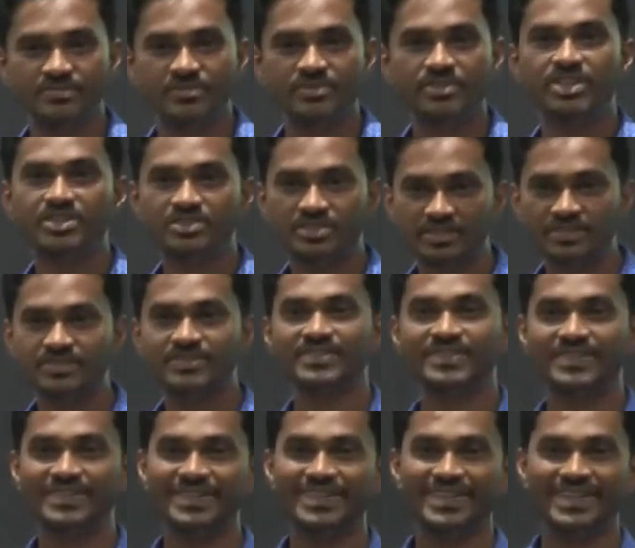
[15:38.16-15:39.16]
teacher,
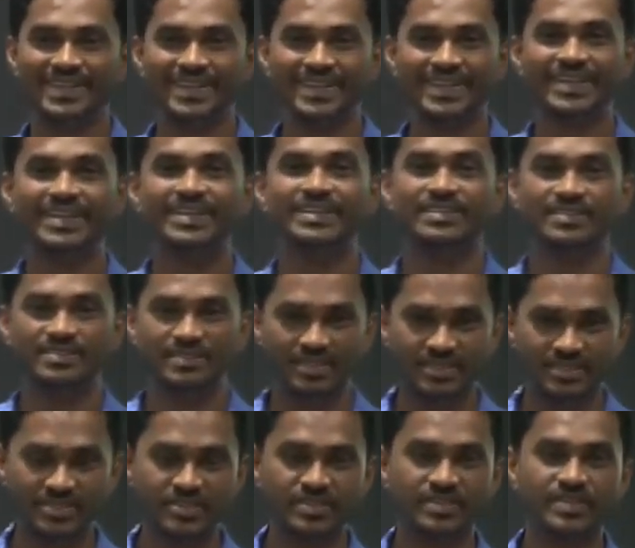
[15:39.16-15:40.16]

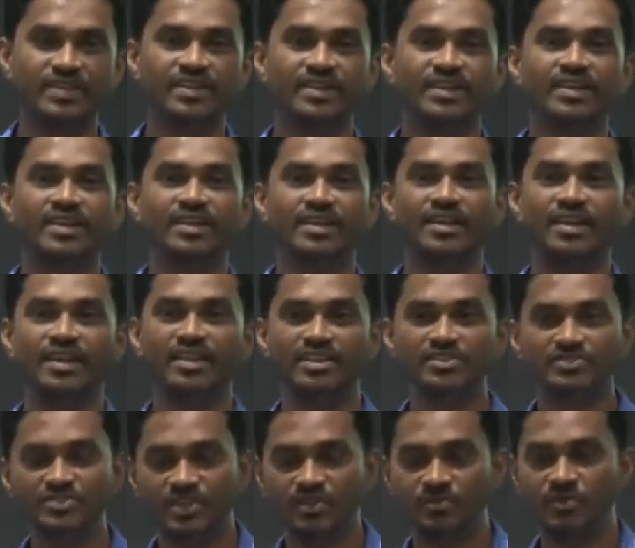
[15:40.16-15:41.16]
teacher. And
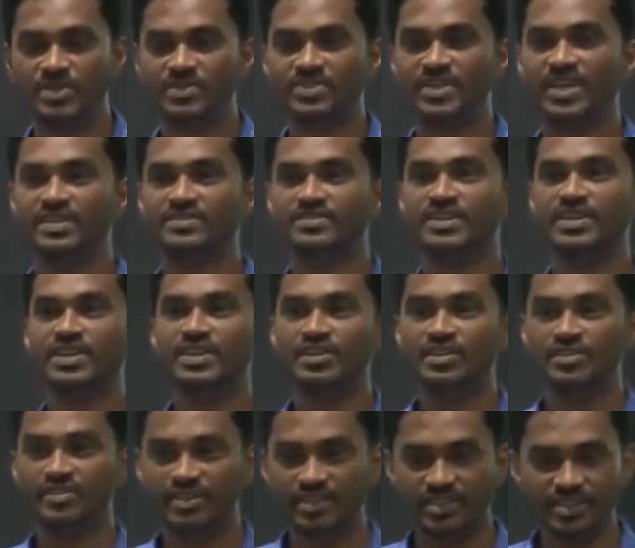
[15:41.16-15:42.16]
if someone says
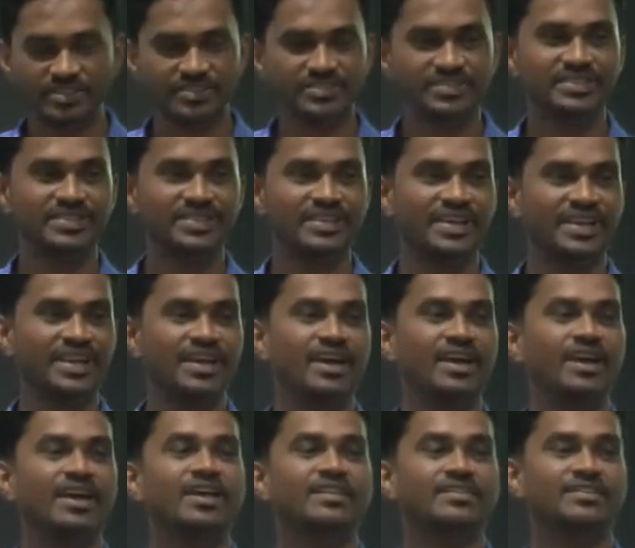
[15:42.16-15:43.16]
nurse,
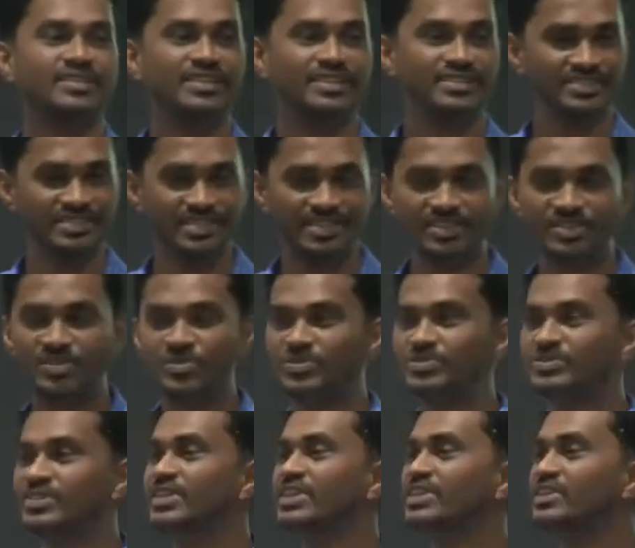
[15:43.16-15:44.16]
and the next girl
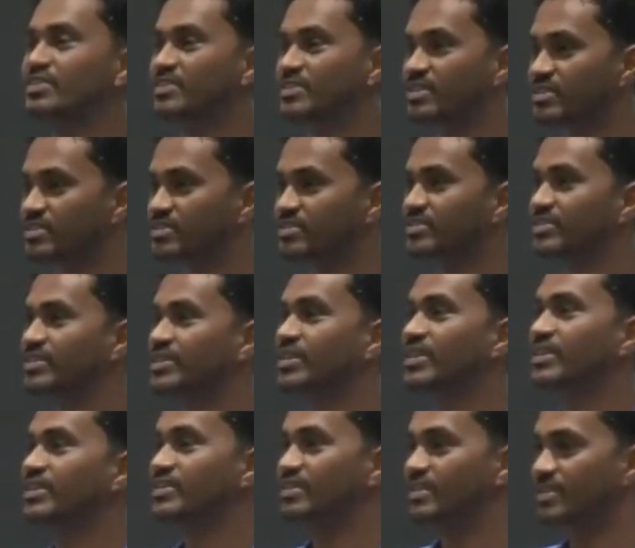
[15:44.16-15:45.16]
goes nurse,
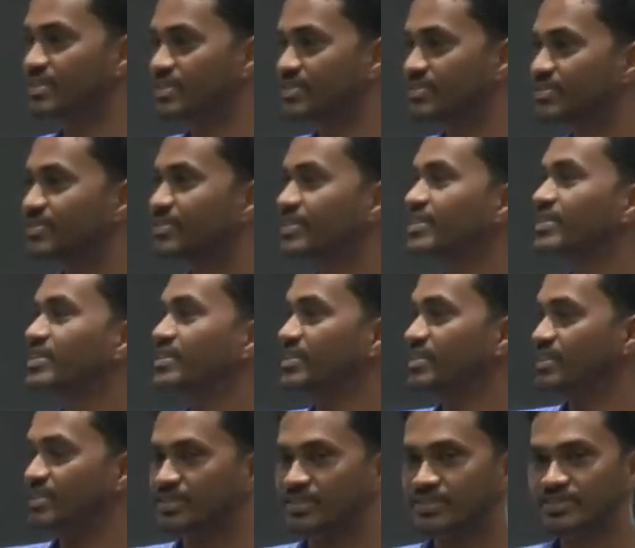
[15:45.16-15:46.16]
nurse,
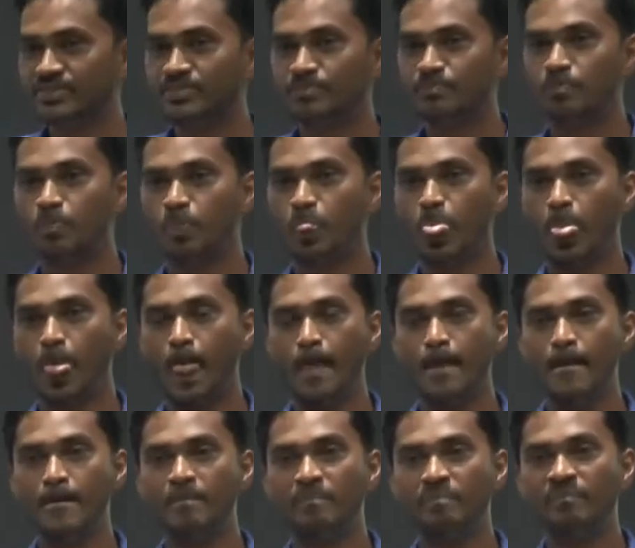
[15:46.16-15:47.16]
nurse.
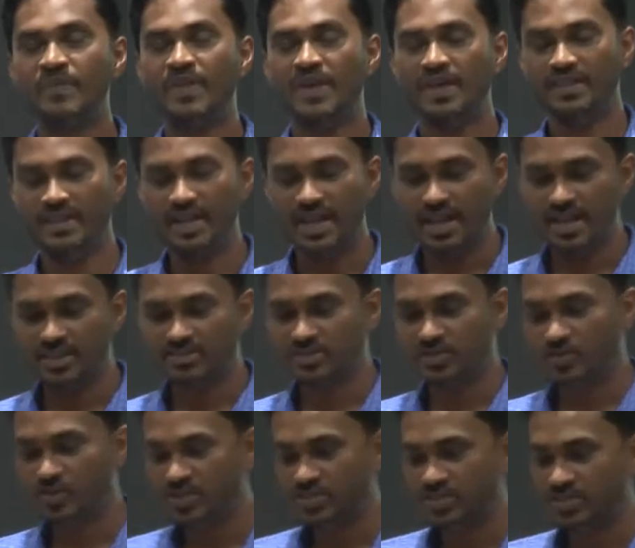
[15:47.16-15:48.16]
And then I ask the
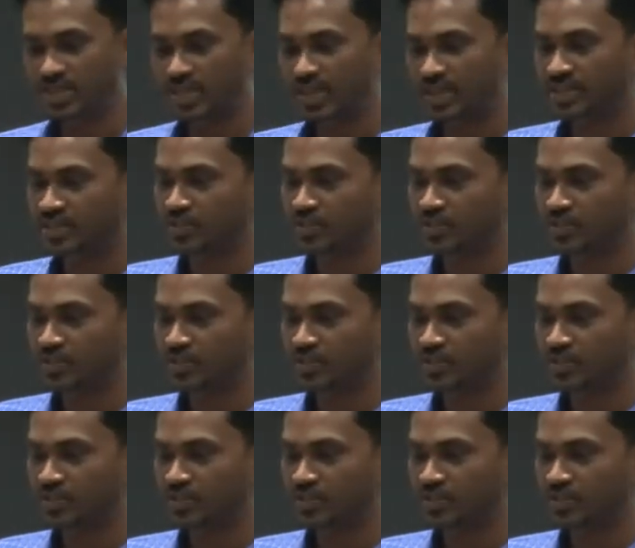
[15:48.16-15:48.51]
question like,